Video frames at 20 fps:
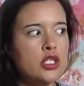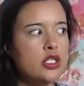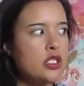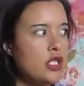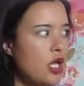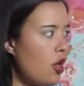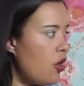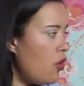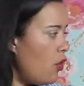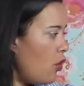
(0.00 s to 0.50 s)

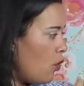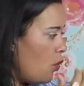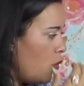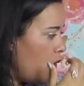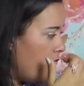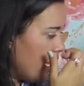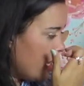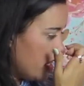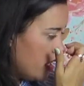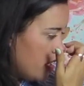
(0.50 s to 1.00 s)
So
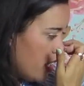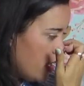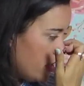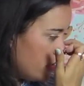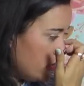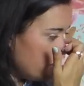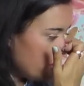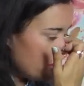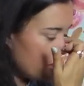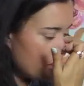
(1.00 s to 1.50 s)
with
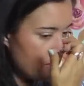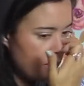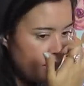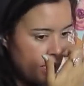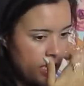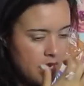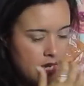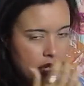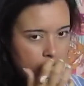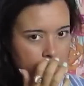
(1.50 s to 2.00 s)
those
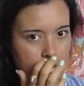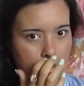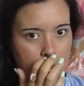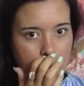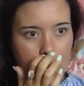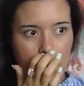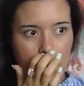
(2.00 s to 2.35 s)
three,